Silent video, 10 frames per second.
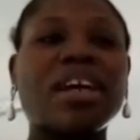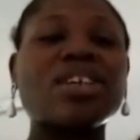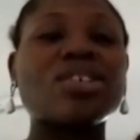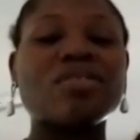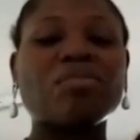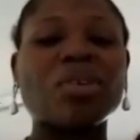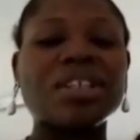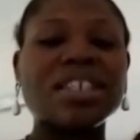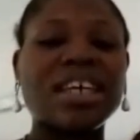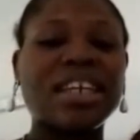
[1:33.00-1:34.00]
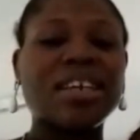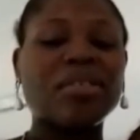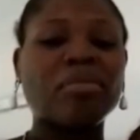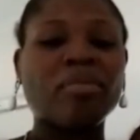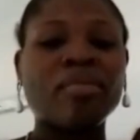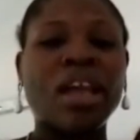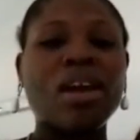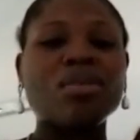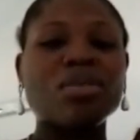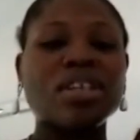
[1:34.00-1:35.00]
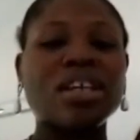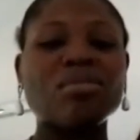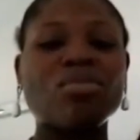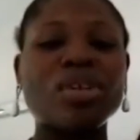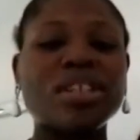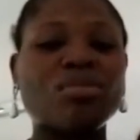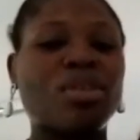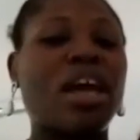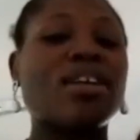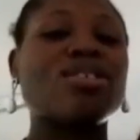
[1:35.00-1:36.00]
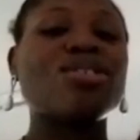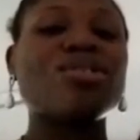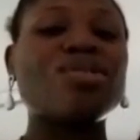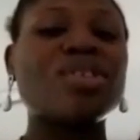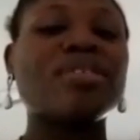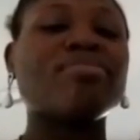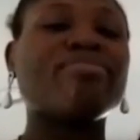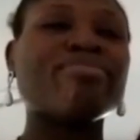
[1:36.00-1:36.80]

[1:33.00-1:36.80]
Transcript: achievement. And we'll celebrate it with our children,